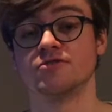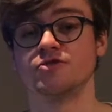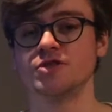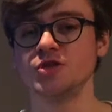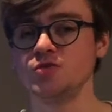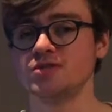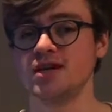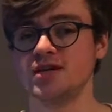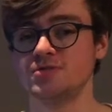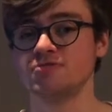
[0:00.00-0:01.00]
And there are 2
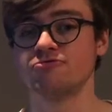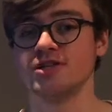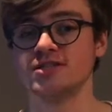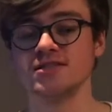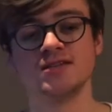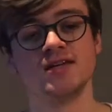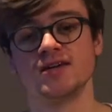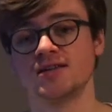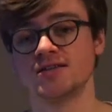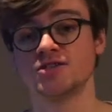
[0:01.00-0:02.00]
types of reasons,
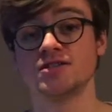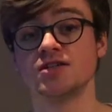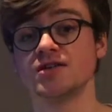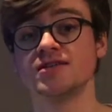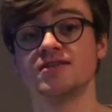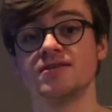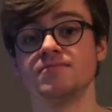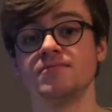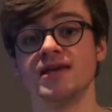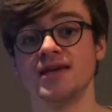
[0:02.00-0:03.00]
and let's just look at them